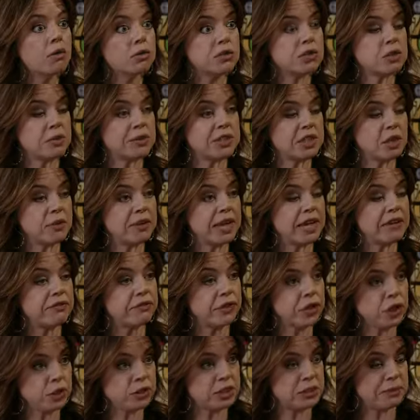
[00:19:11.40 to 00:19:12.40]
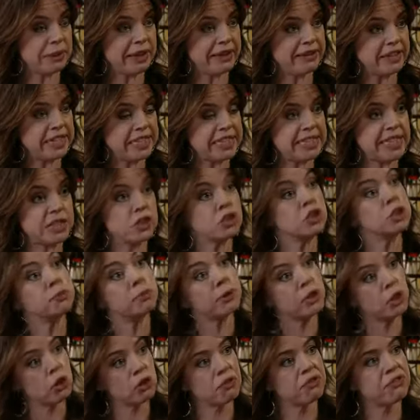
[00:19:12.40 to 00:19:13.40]
so it's okay for you to make the decisions,
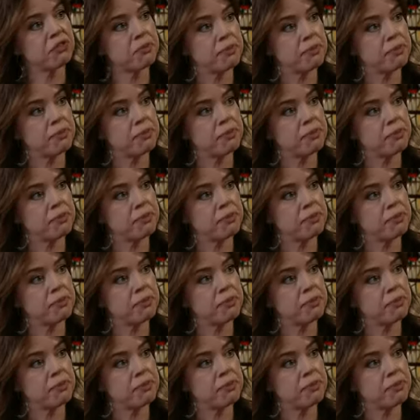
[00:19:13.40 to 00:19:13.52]
but not for